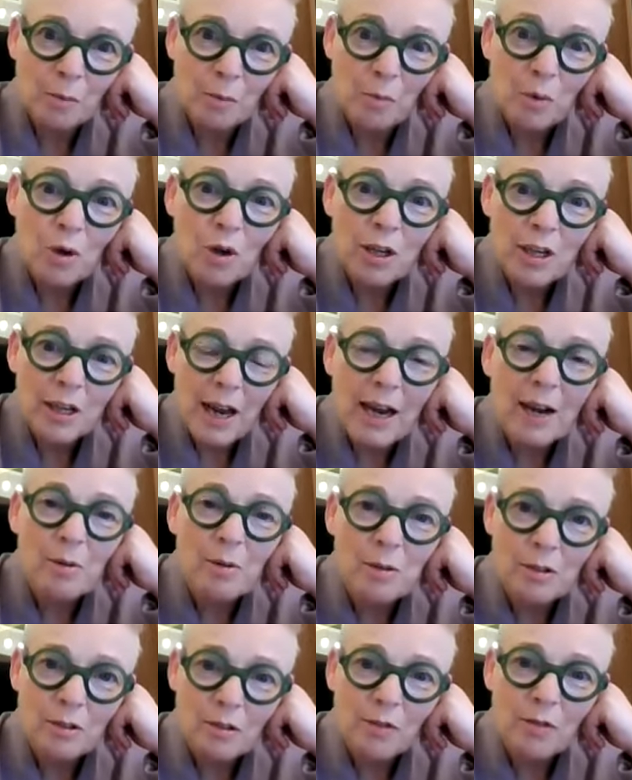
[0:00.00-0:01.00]
morning
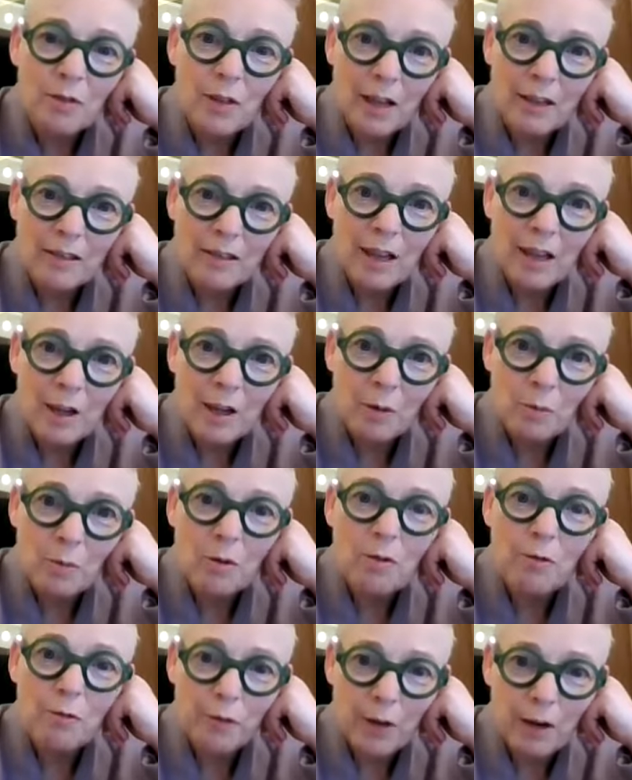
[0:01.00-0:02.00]
hours of that day
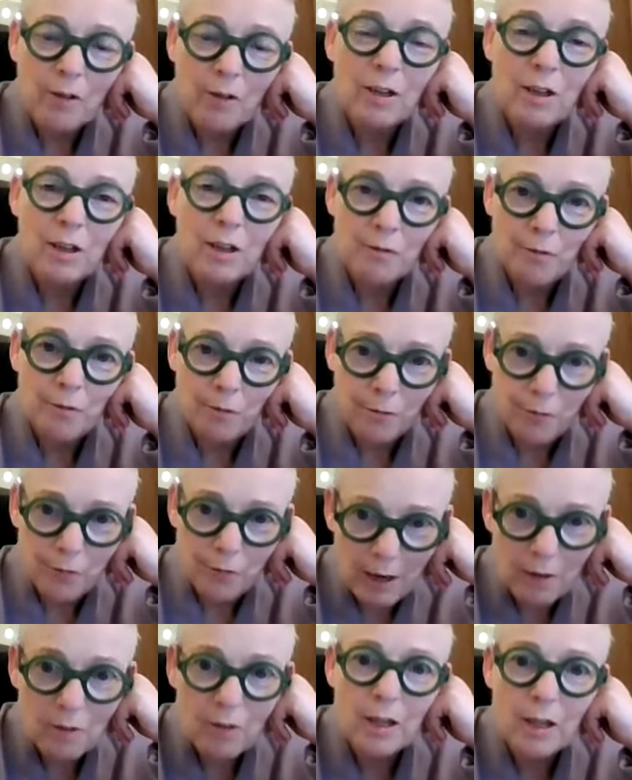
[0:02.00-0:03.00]
were very,
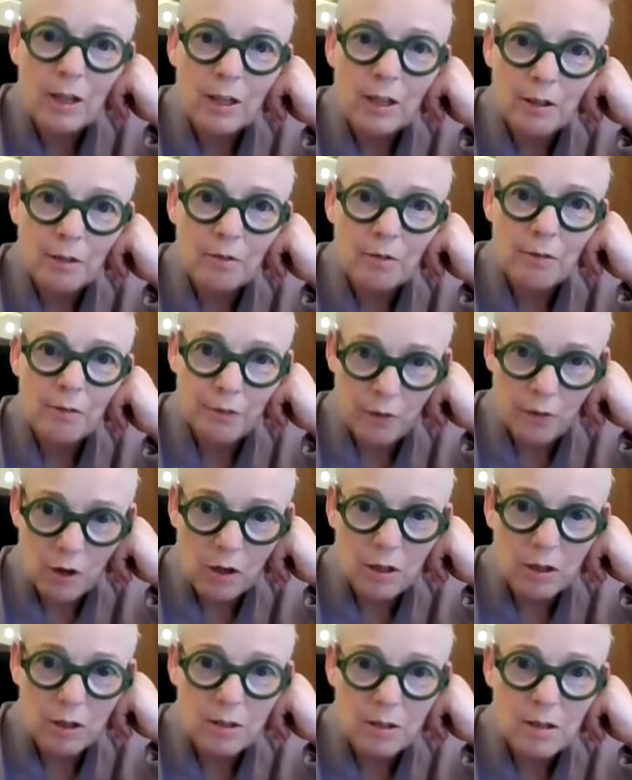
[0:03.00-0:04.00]
very
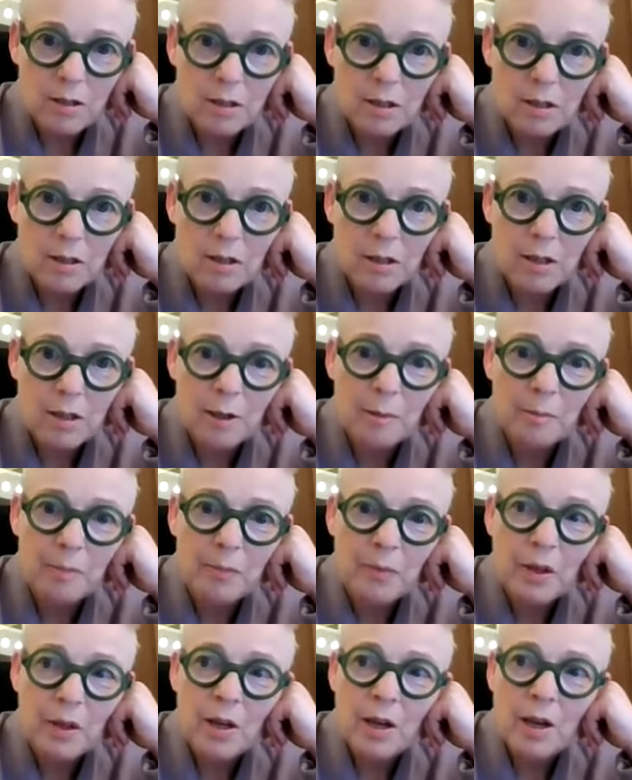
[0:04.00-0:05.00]
fraught.
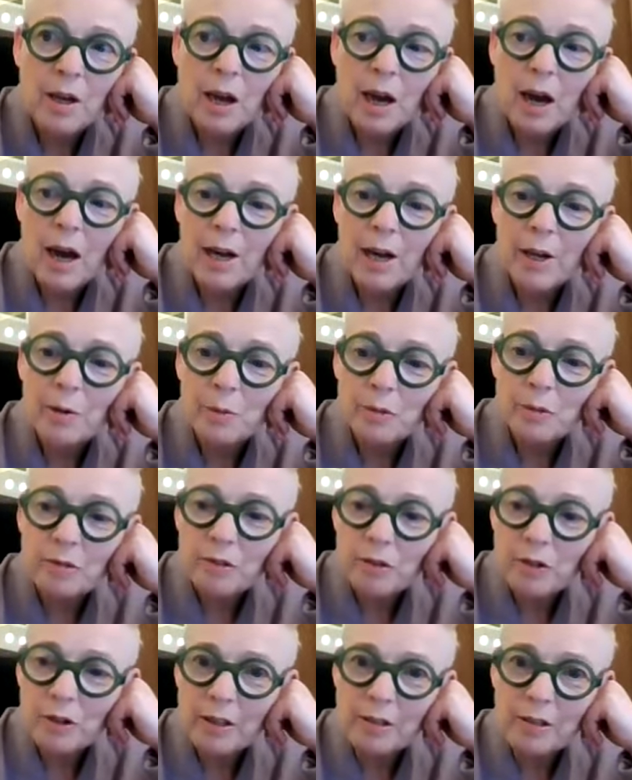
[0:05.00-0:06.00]
I was
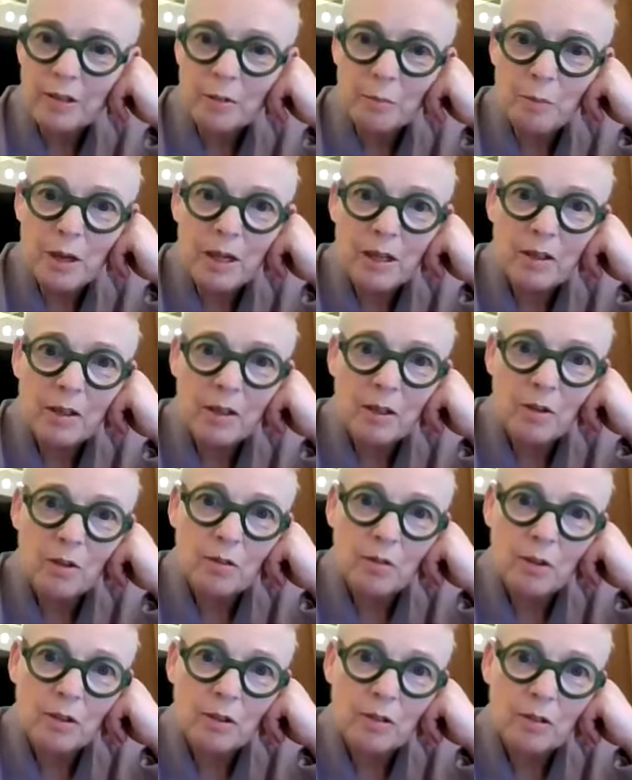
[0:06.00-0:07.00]
trying to make the
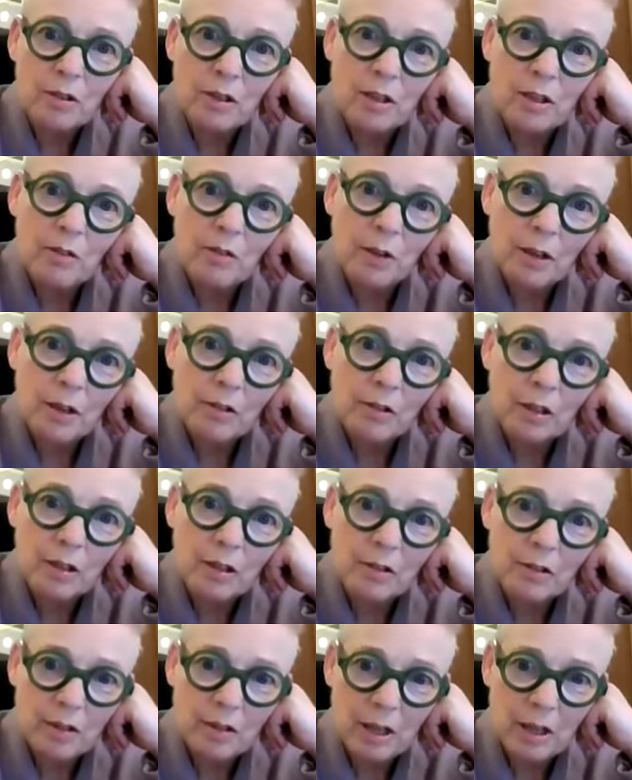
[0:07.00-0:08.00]
University of
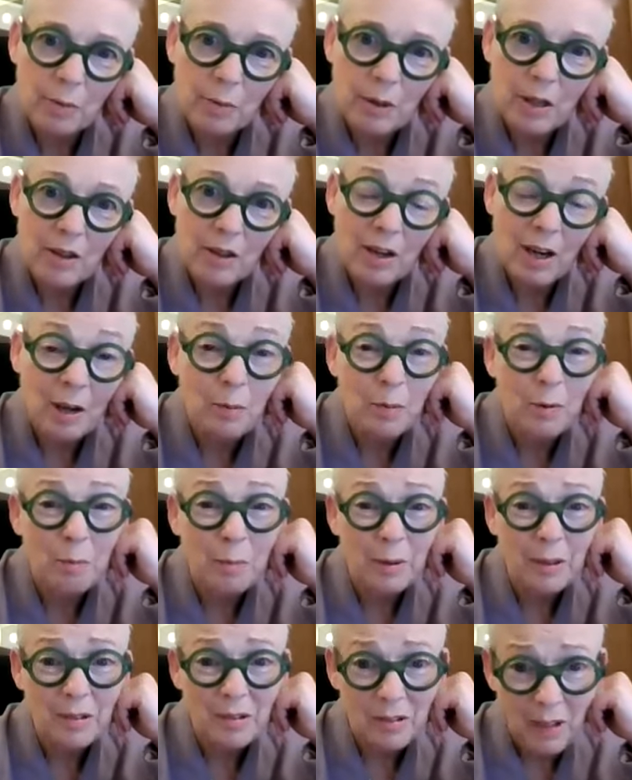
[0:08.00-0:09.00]
Essex tell me that I
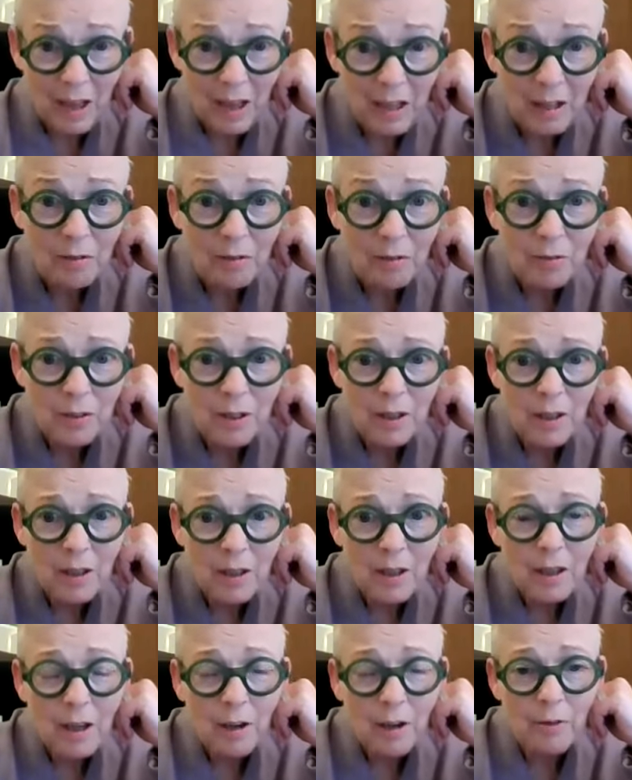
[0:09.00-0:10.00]
would be safe
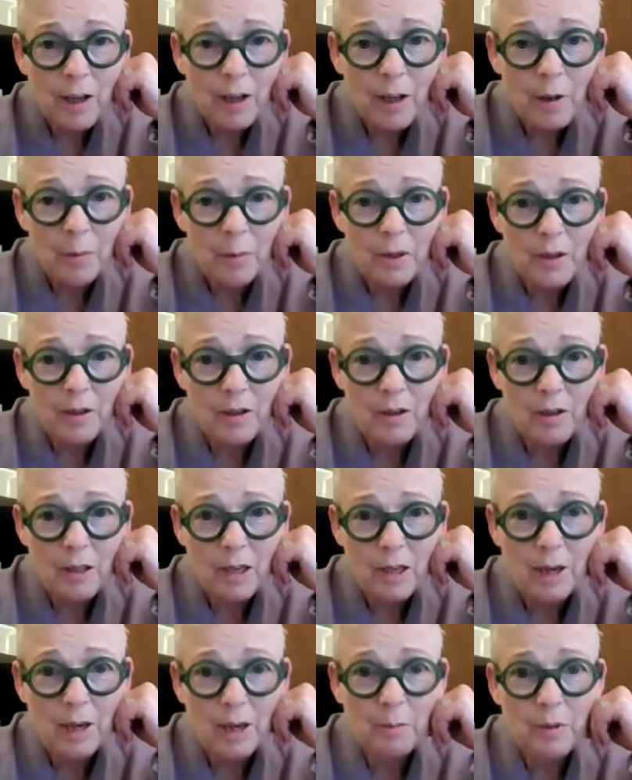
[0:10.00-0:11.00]
if I appeared on
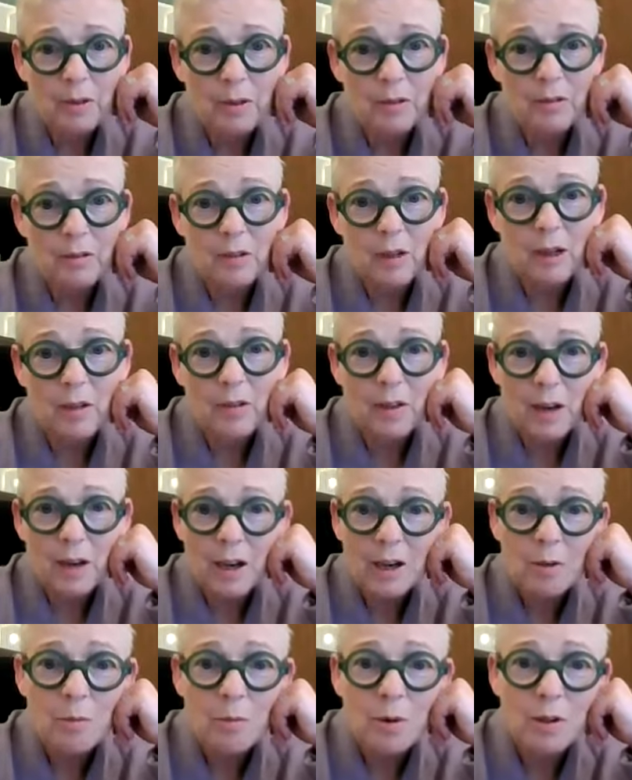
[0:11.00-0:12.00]
campus, and that
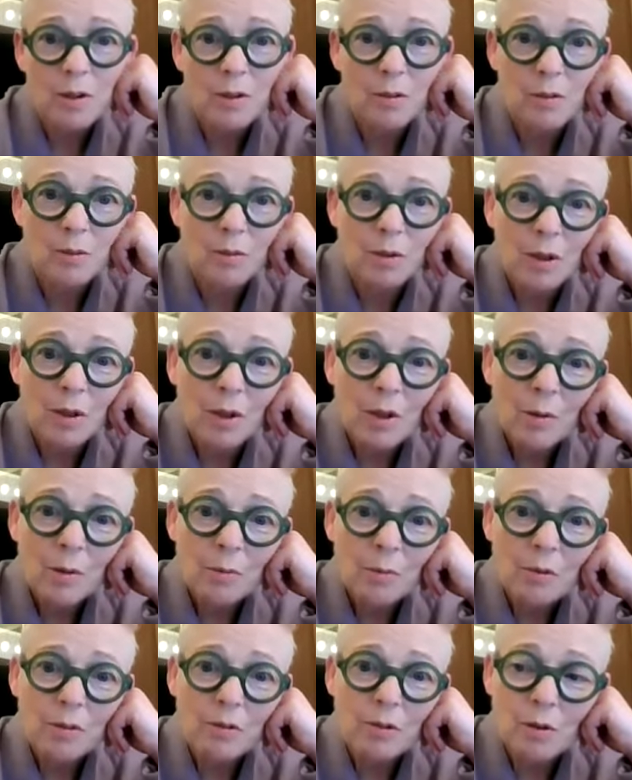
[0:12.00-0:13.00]
anyone who
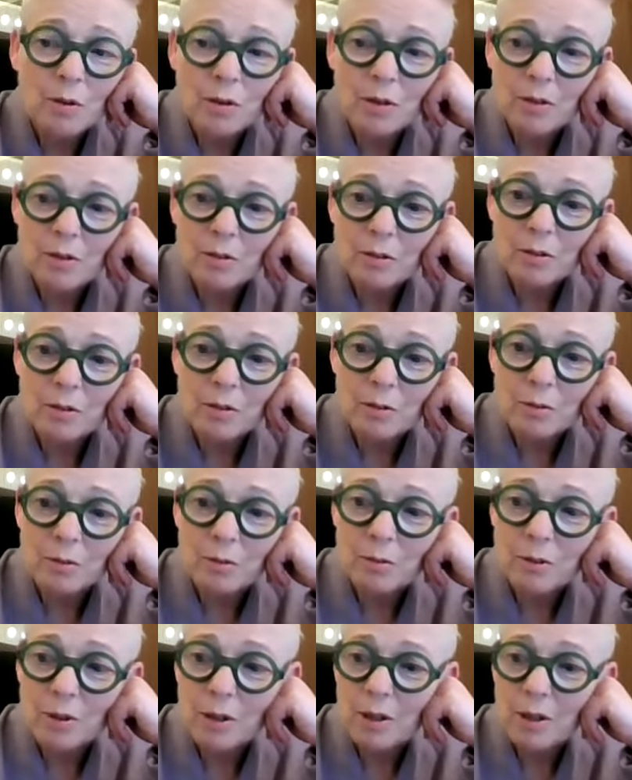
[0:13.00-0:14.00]
was going
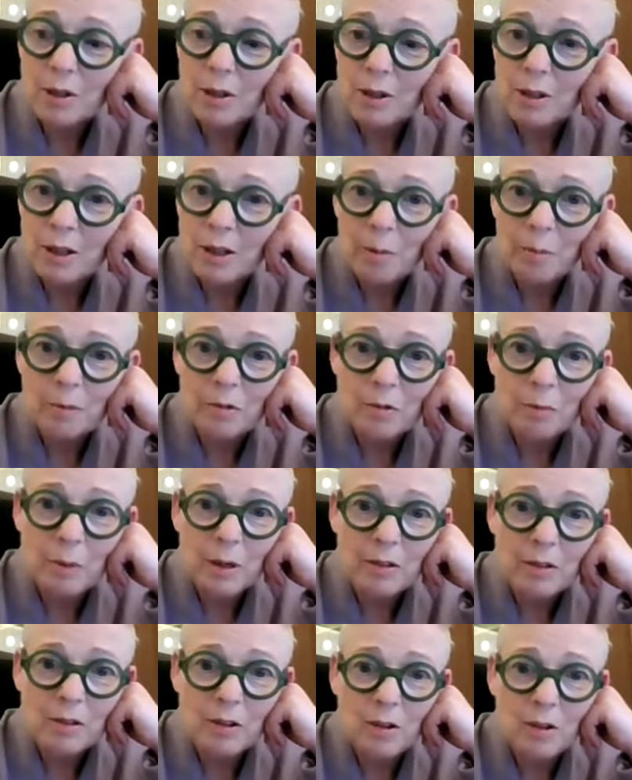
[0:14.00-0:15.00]
to come to
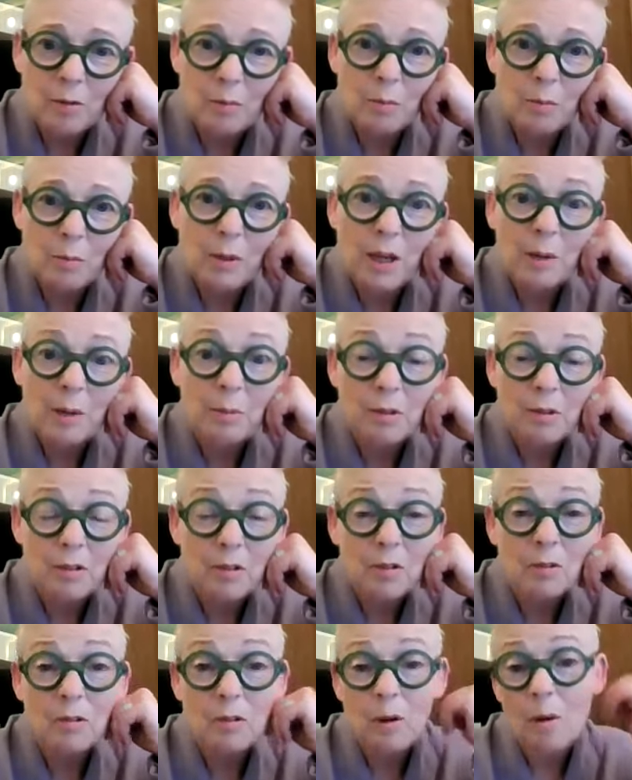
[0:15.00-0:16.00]
my talk would be able to
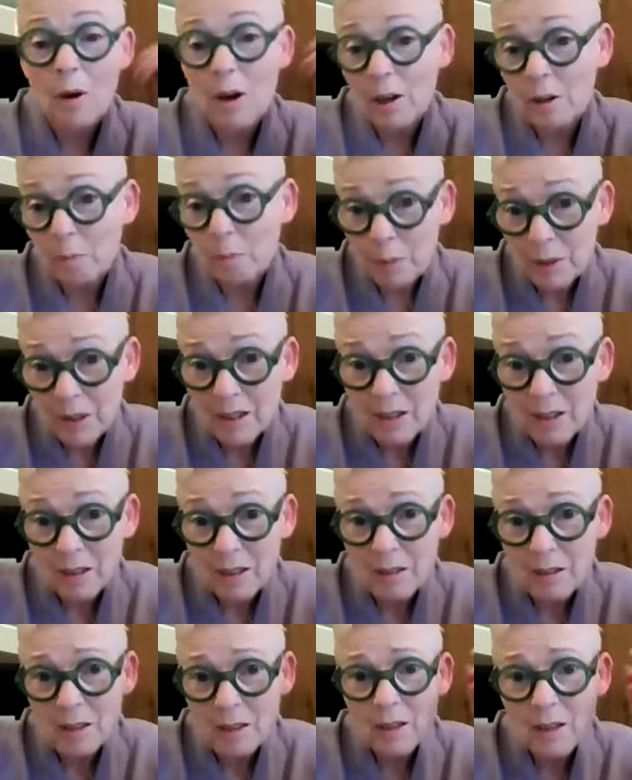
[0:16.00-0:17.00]
do so unimpeded.